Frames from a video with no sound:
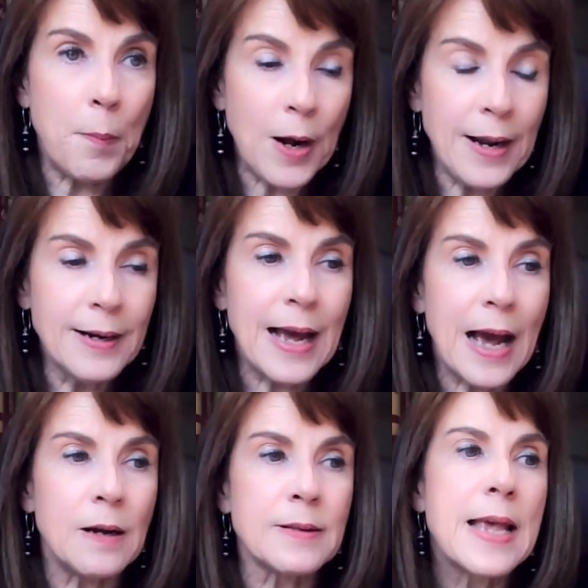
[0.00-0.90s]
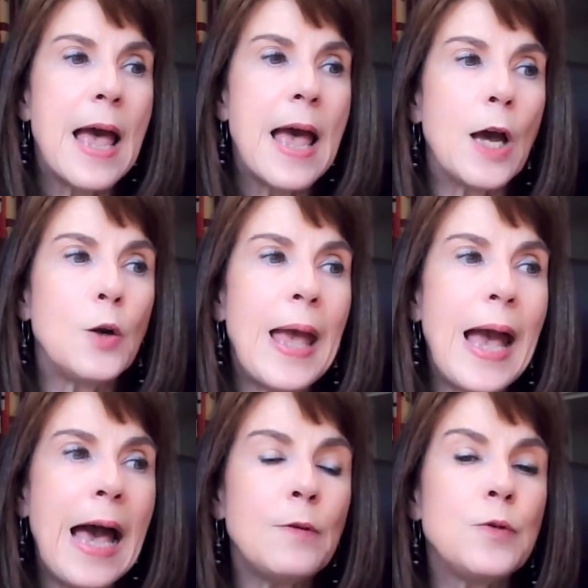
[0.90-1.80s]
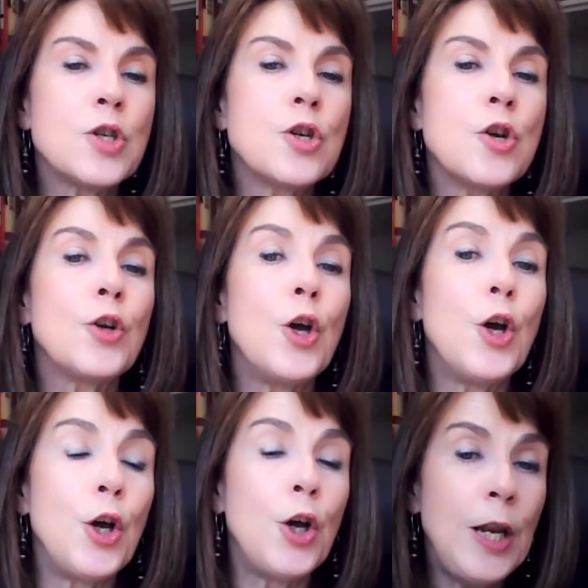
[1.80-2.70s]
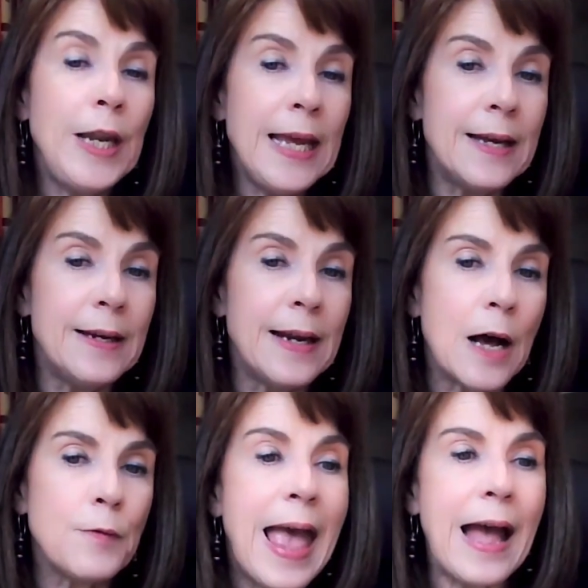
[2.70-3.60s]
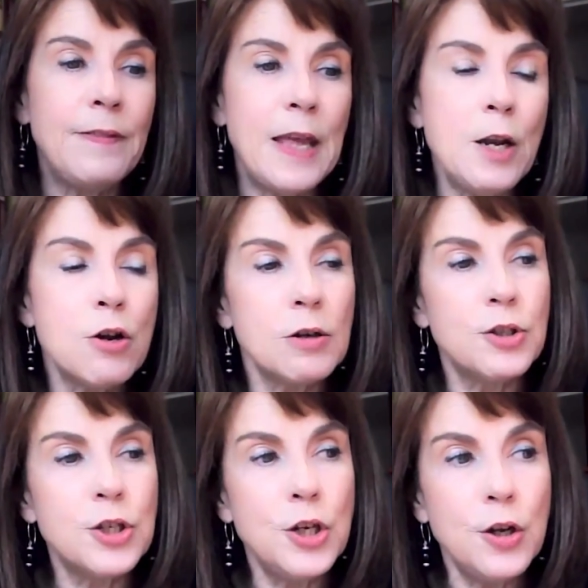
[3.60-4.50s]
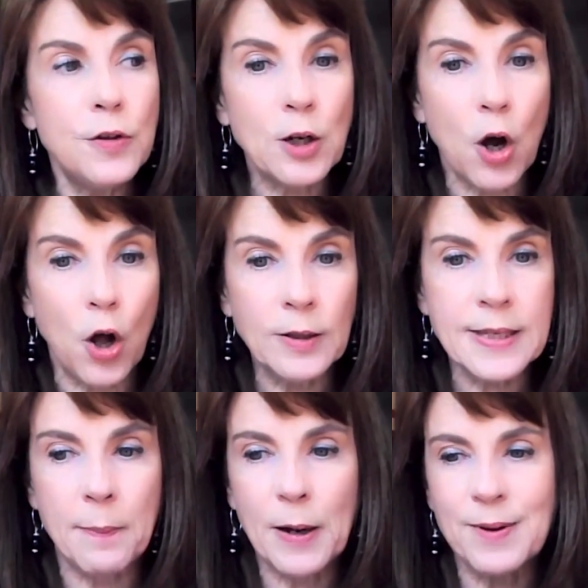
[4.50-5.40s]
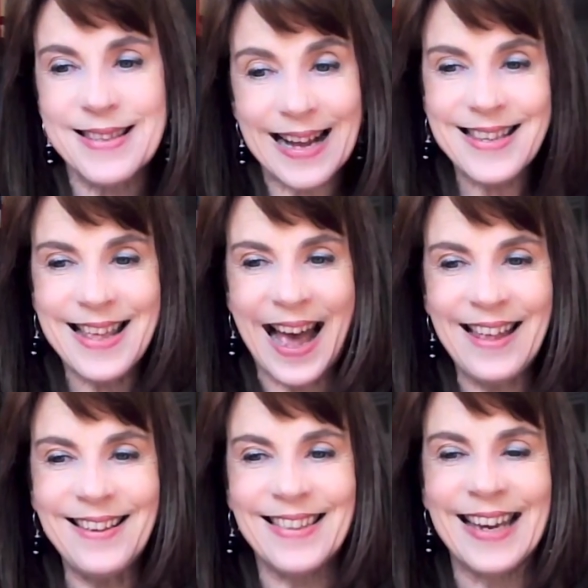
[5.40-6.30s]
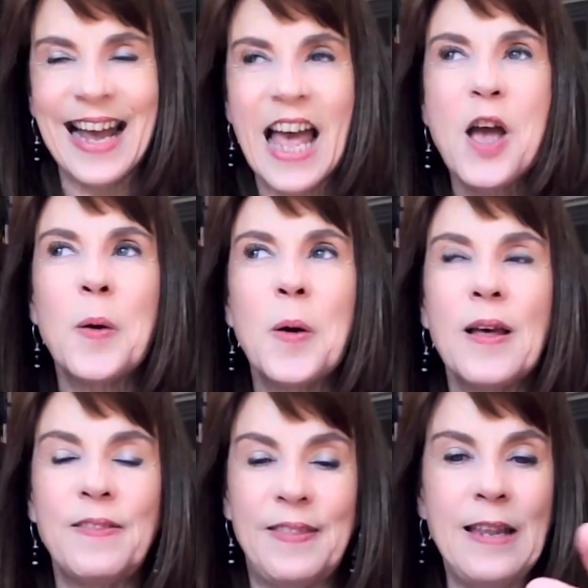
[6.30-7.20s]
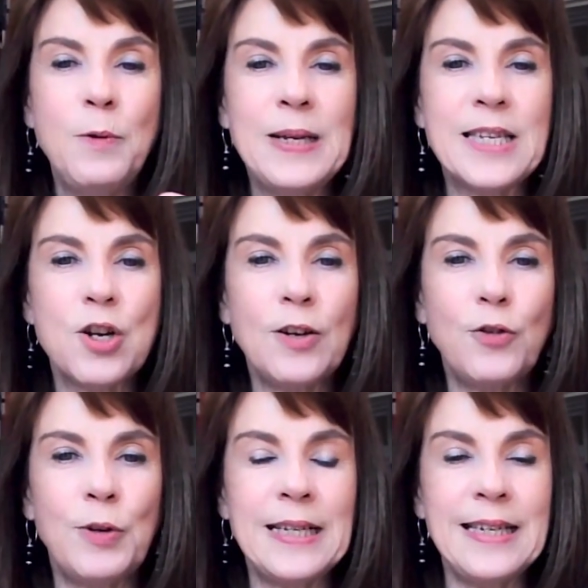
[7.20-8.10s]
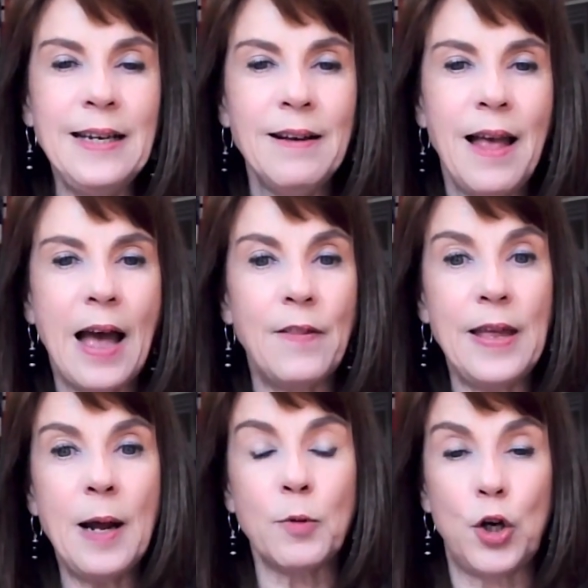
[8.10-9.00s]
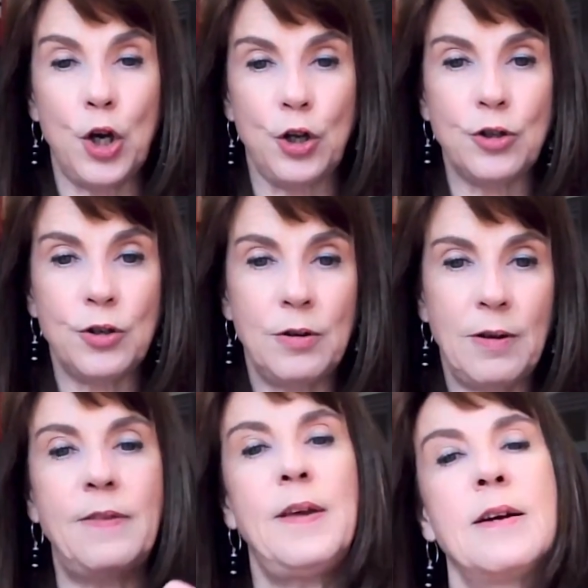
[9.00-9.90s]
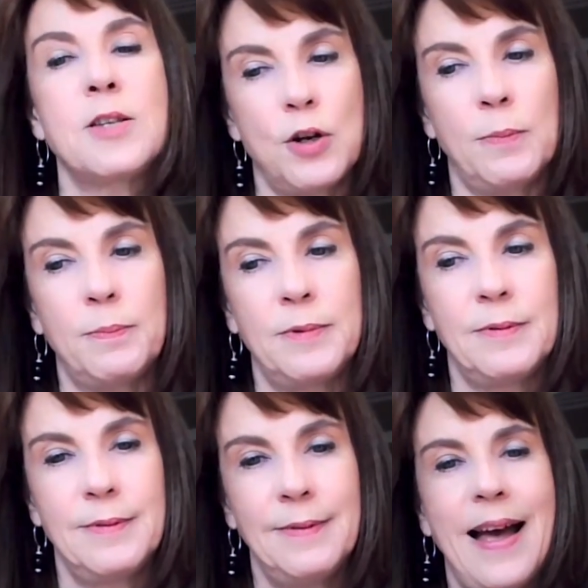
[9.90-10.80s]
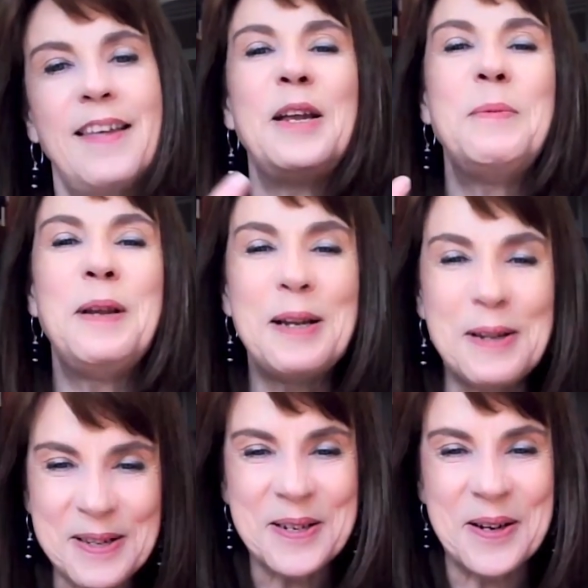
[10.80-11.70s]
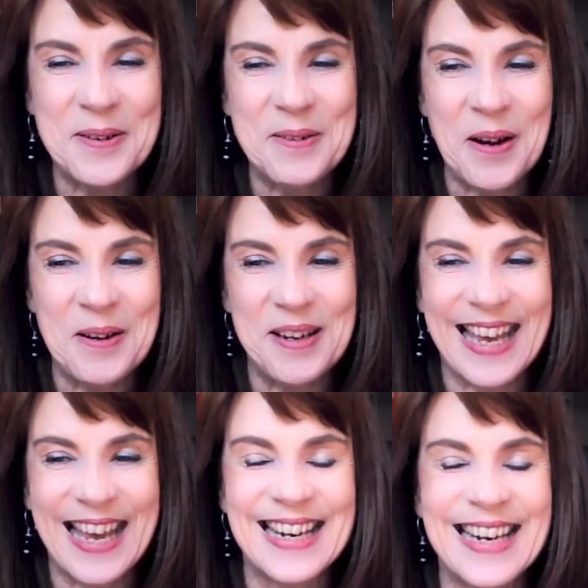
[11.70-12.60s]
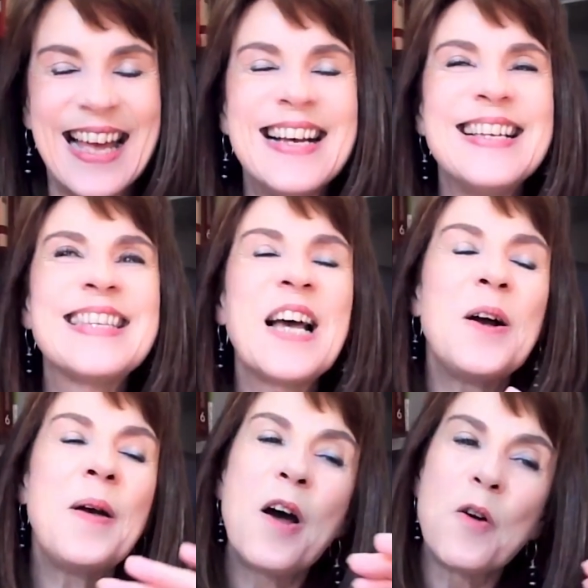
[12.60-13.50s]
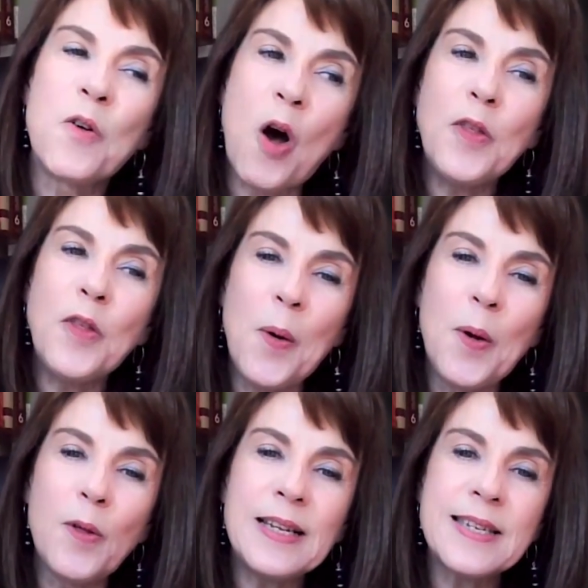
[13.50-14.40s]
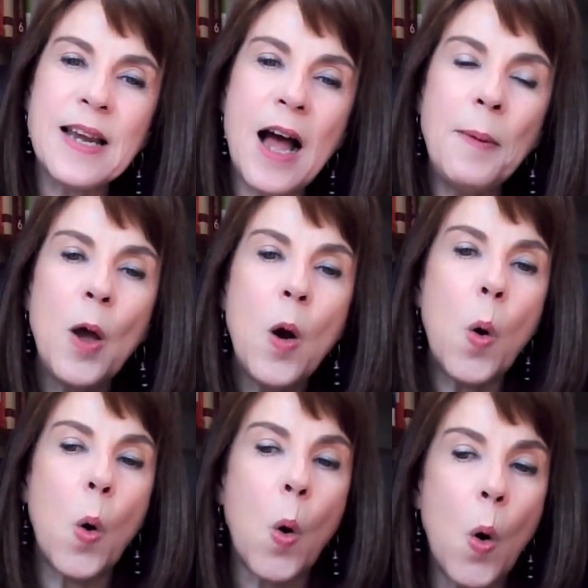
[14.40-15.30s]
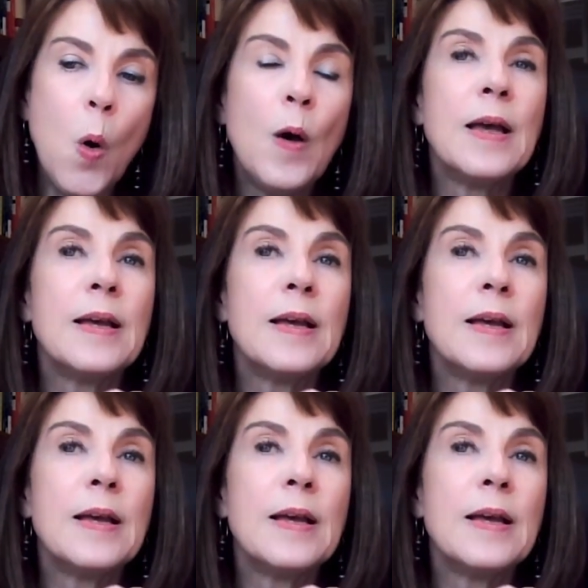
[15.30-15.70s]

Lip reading: pollen counts, and we have to start early enough and then continue that whole time, because that's the other thing. Then we start treating, and then I'm good, and then I stop, and then we lose control again. So rather all the time, or